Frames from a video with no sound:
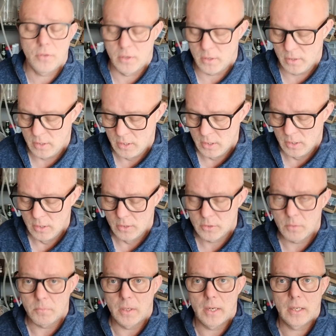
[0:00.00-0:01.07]
for
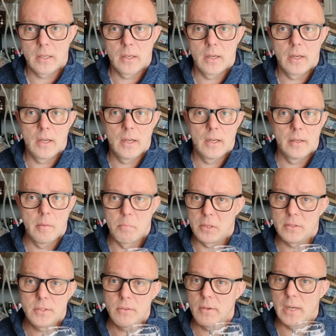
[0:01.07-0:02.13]
something like a, a
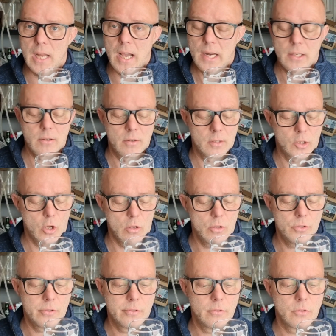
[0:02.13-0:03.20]
pilsner or a lager or a
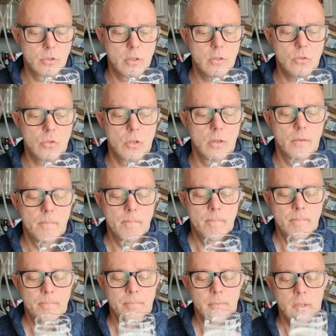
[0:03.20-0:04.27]
kolsch and such.
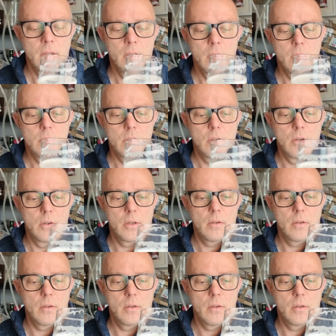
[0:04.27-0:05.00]
So